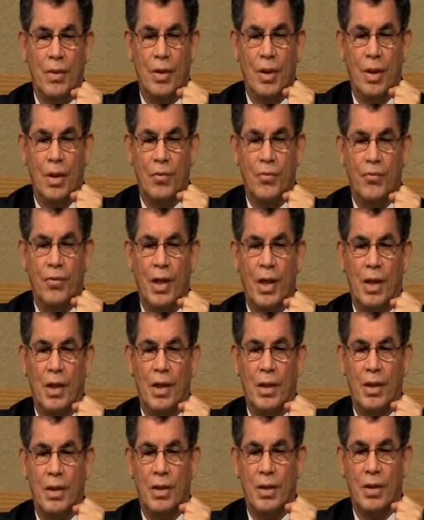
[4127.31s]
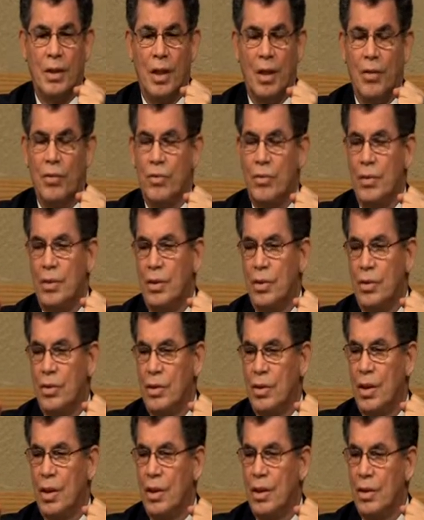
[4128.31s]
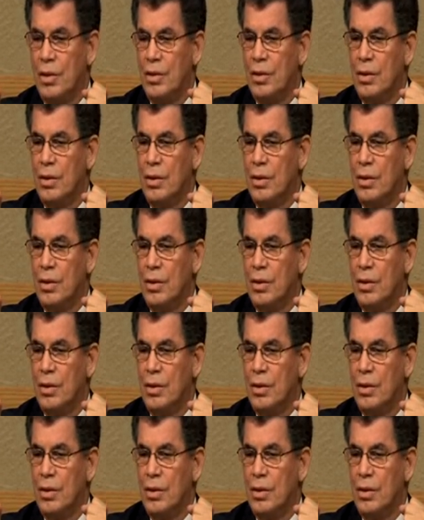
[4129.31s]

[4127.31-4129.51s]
and finally came to her skeleton.